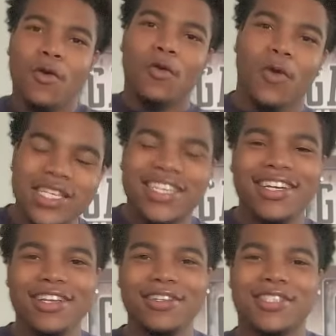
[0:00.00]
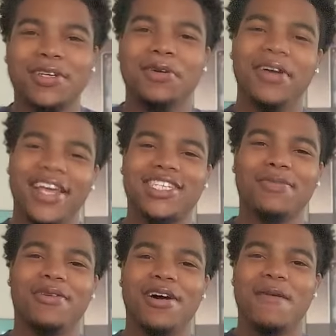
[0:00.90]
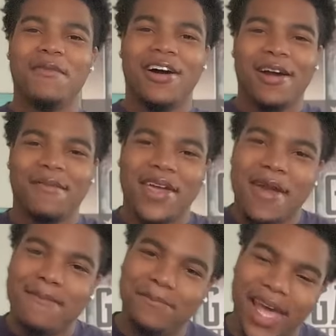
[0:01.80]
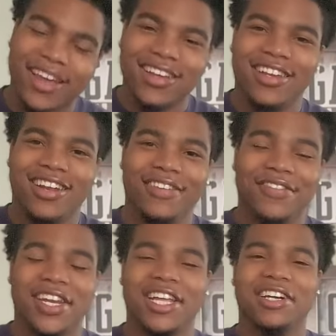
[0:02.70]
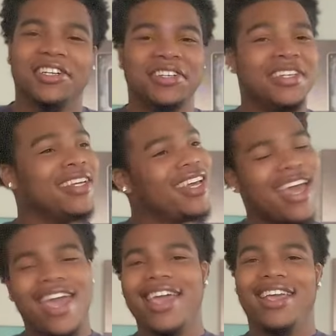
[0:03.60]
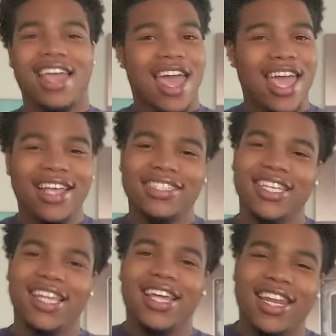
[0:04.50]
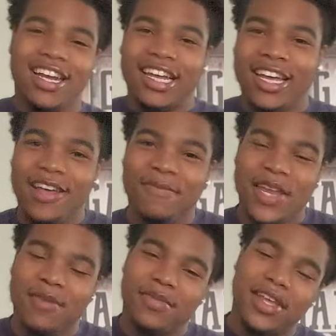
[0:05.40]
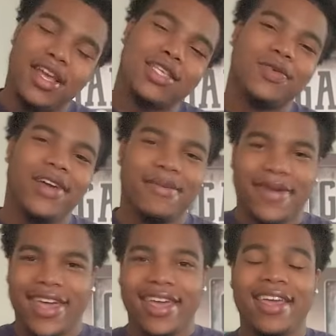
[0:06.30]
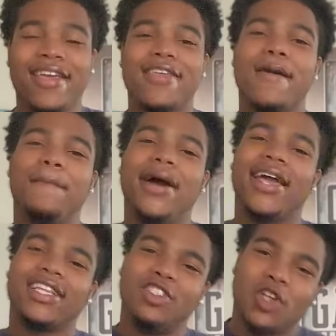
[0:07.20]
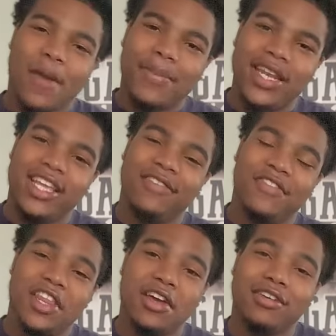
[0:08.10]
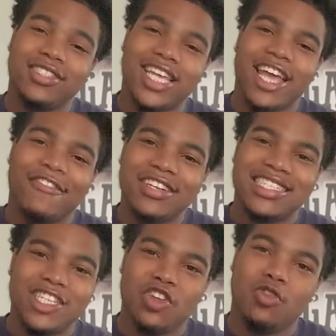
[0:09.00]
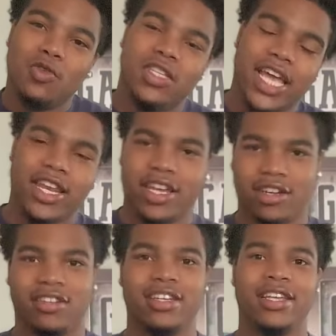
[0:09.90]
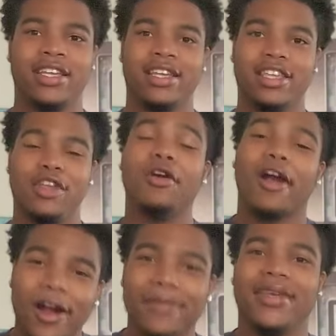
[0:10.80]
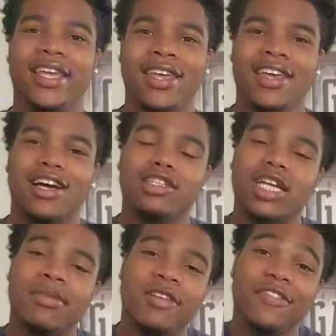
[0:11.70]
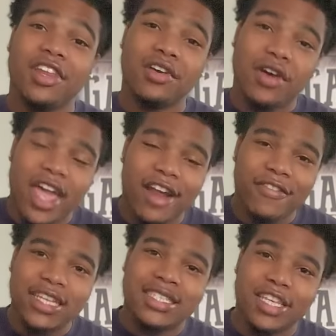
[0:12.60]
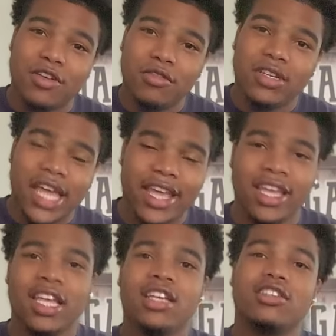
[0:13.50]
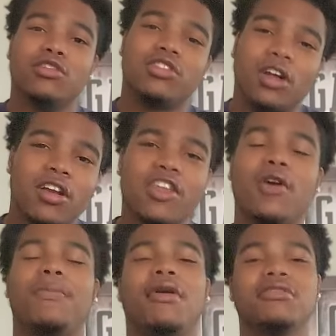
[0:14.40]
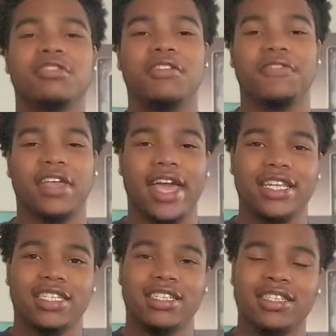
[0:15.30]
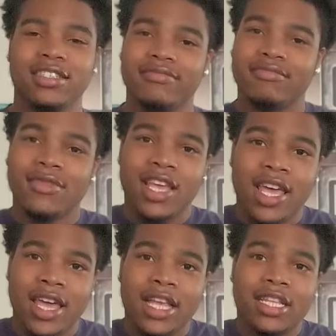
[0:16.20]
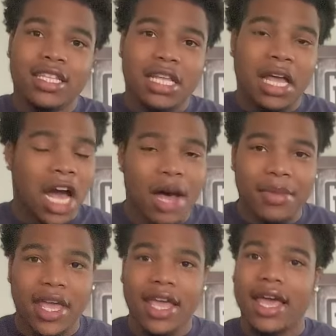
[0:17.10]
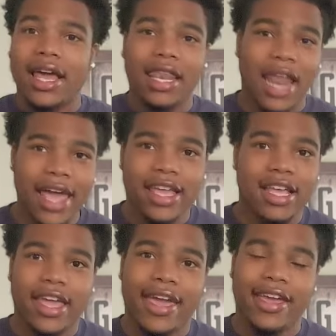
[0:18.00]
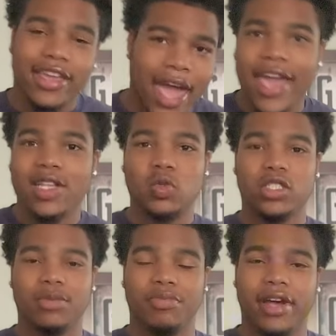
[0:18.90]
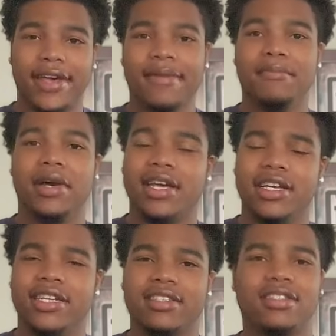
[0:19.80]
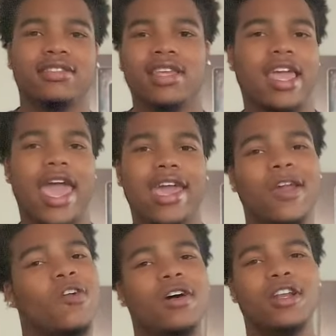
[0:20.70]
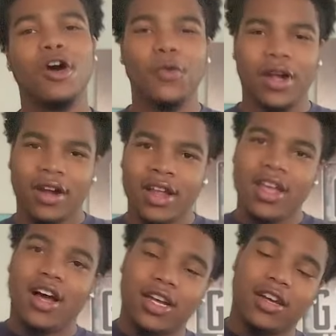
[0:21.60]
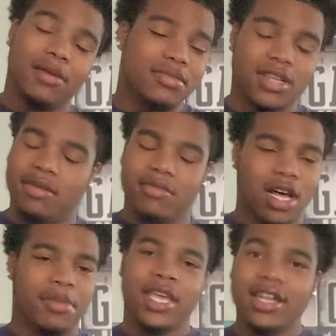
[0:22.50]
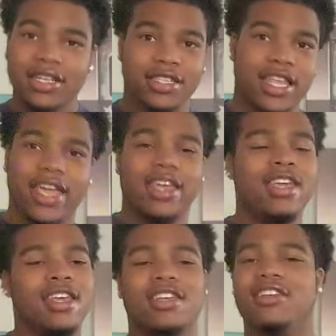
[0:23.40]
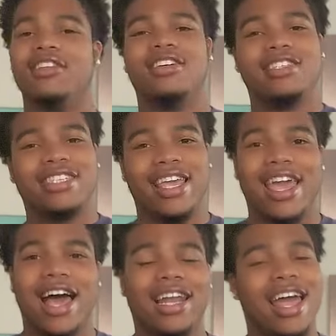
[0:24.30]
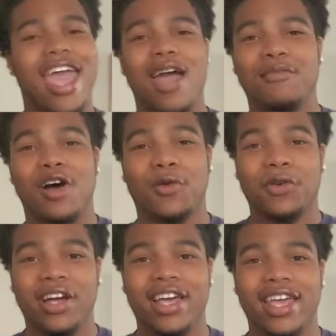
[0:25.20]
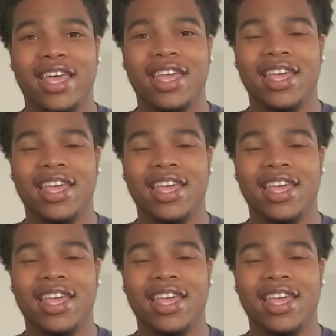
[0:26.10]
What's good, YouTube? It's your boy Omar, man, back on another video. Hey, I ain't said that in a good minute, but guess what, man? Your boy dropping these videos every single day now. You heard me. I'm dropping these videos every single day. So turn on your post notifications, comment, like, engage with your boy because I ain't going nowhere. I'm, I'm, I'm here to stay. You know what I'm saying? I done had my run.